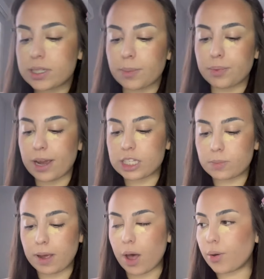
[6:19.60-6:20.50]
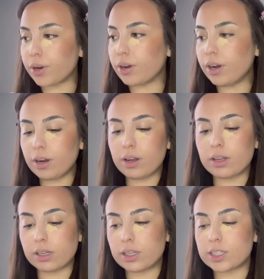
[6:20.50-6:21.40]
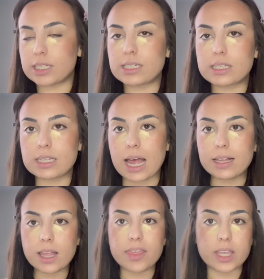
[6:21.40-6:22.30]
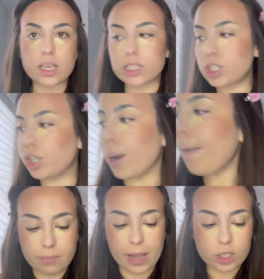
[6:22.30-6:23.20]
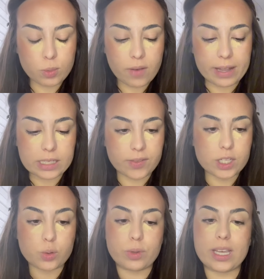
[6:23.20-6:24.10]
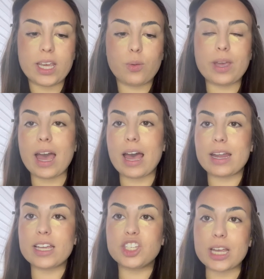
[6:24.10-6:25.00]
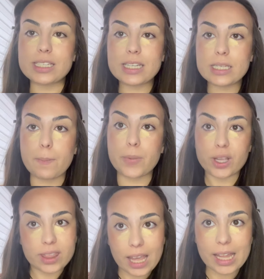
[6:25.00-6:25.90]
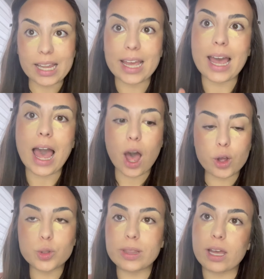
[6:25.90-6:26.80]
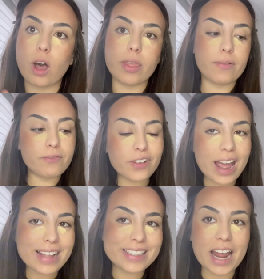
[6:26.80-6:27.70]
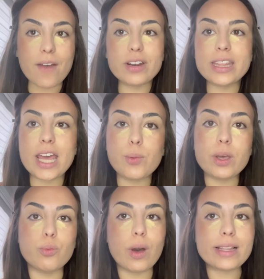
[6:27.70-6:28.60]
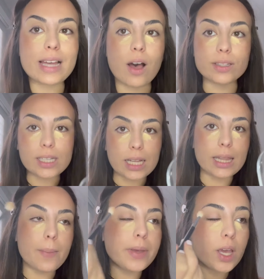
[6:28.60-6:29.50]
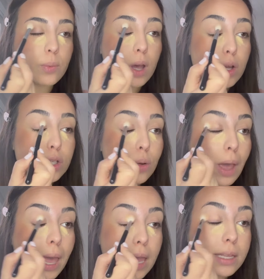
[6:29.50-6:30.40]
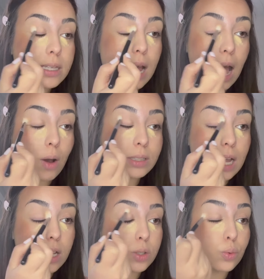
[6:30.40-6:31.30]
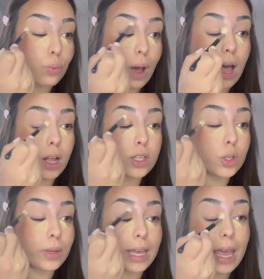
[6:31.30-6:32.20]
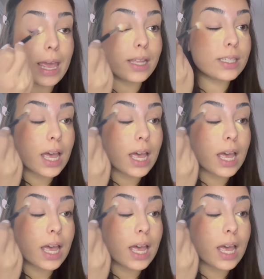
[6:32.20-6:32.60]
some pressed powder to set the concealer. Back to more events of this week. We had Jess's birthday, like, out with, like, all the friends and everything. We went out clubbing. We also ate out as well. So we ate,